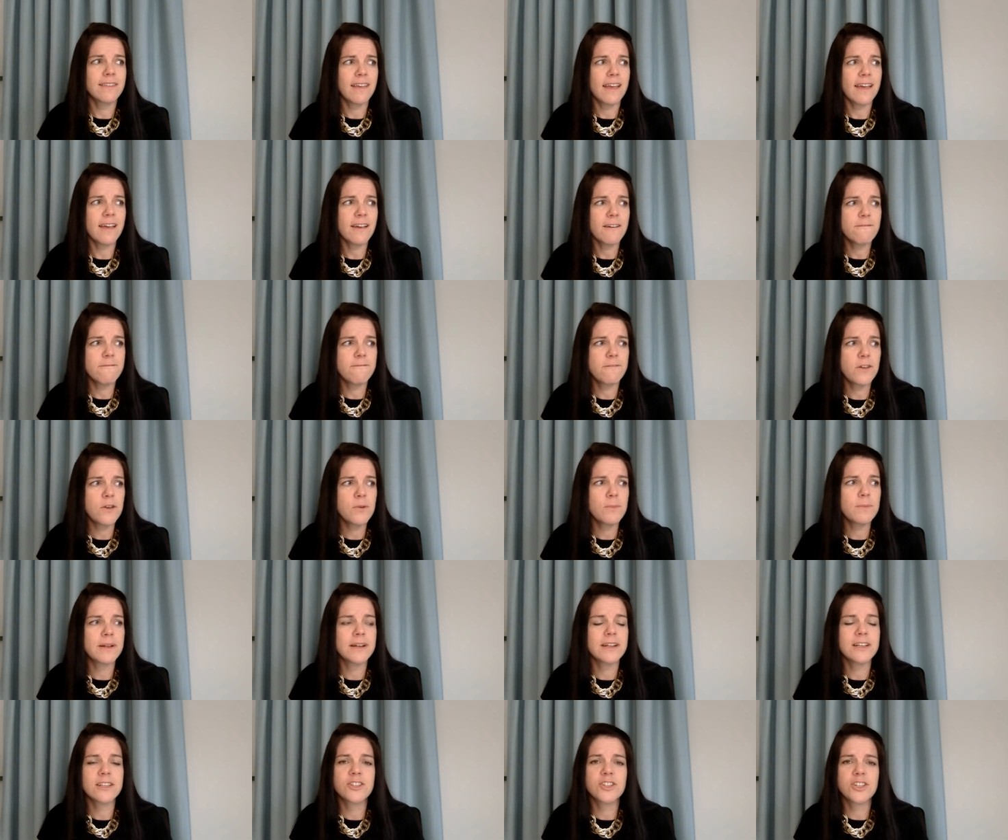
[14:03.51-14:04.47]
a take a
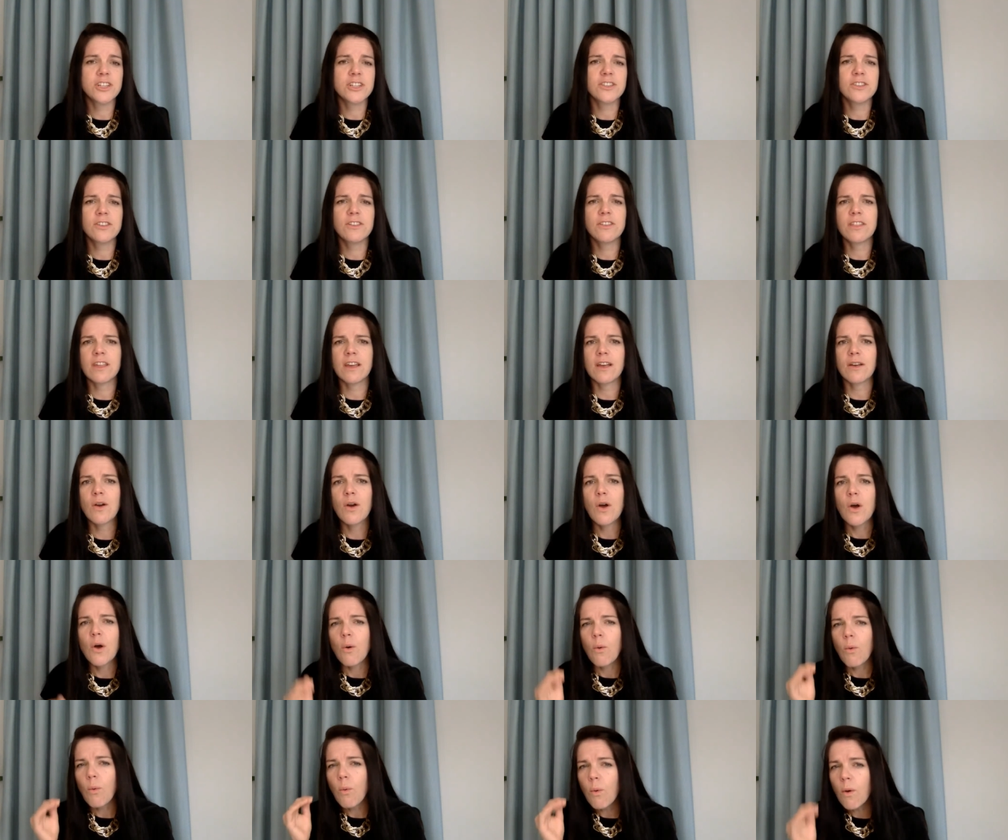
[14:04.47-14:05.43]
few minutes just to think
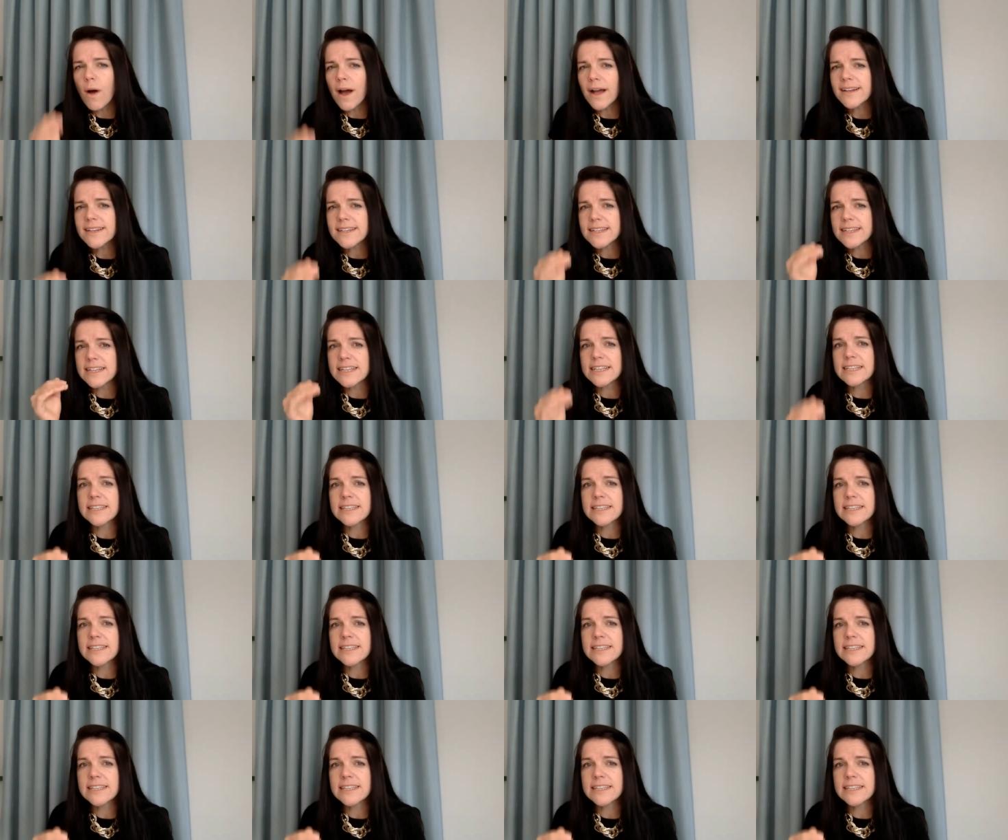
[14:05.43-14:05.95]
what